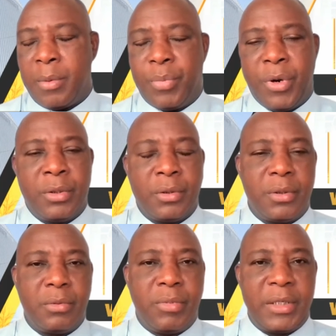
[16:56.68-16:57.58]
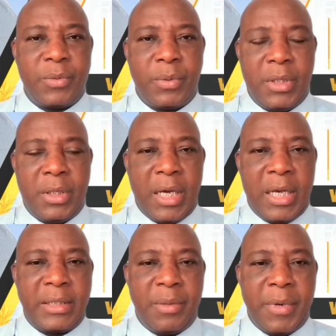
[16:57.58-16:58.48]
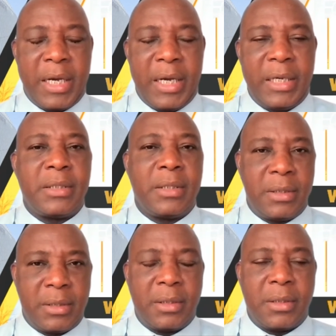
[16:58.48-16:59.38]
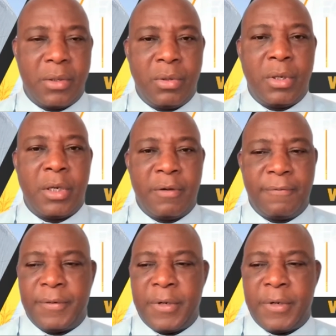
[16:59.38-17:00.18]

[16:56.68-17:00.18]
bonds raised within the SA market is a whole lot of